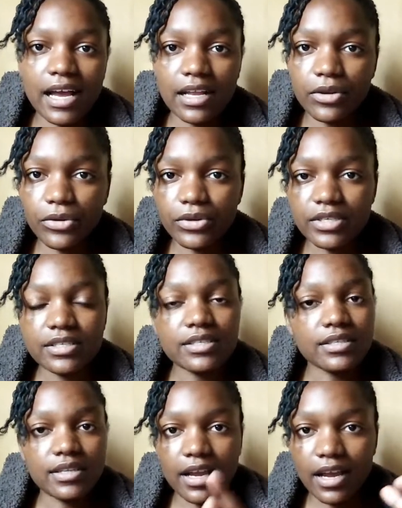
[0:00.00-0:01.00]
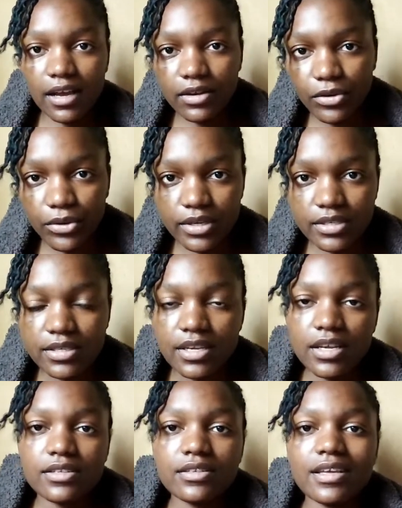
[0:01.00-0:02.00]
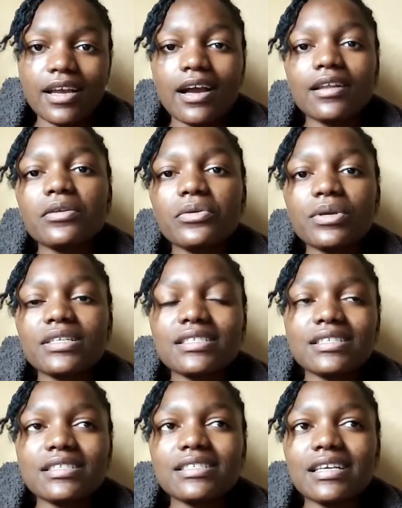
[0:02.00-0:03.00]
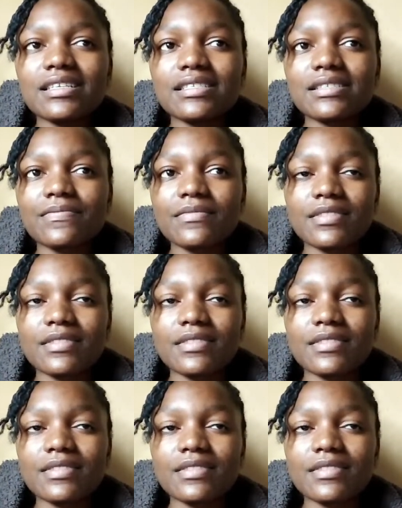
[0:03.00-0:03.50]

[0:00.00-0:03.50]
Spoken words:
the calories. So the calories, this is just